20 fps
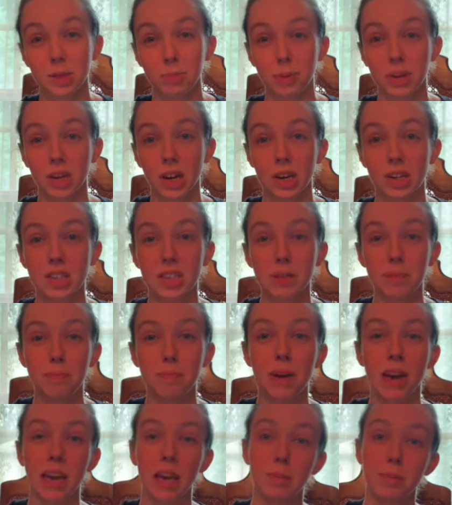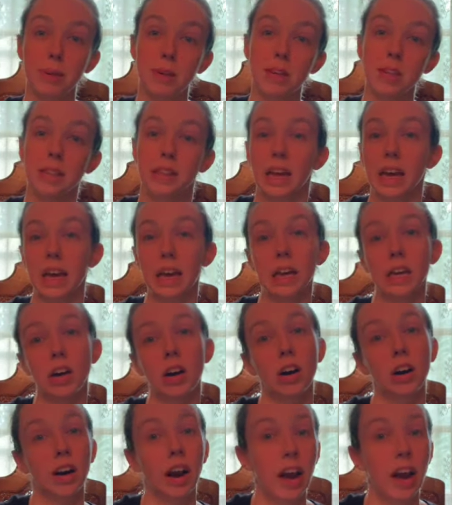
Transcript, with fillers: because maybe they are